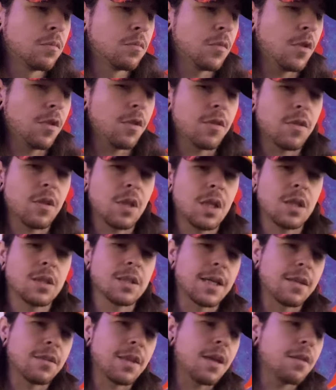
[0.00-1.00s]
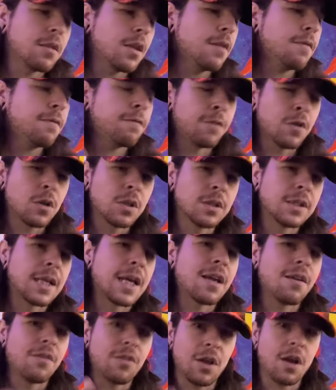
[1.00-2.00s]
It's like they feel
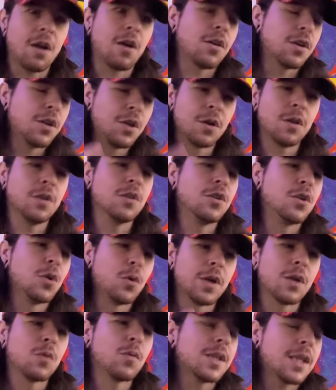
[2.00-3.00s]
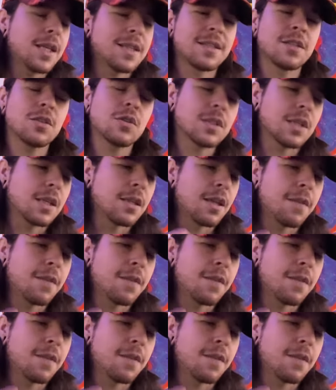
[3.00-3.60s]
like they're doing what, it's interesting.